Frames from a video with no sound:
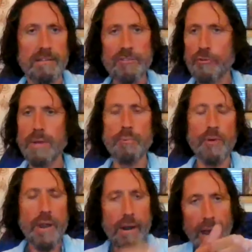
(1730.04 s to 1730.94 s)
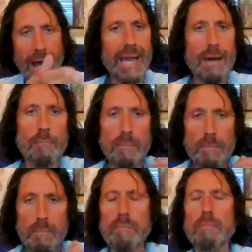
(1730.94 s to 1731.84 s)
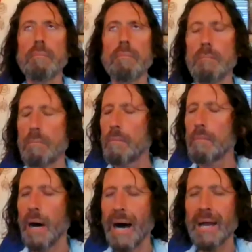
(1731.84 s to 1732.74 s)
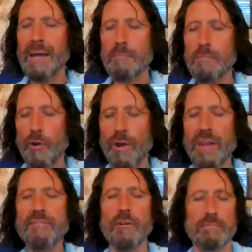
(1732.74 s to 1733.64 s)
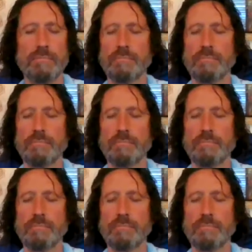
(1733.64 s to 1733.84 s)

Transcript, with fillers: That's a great prayer. I am, I am grateful.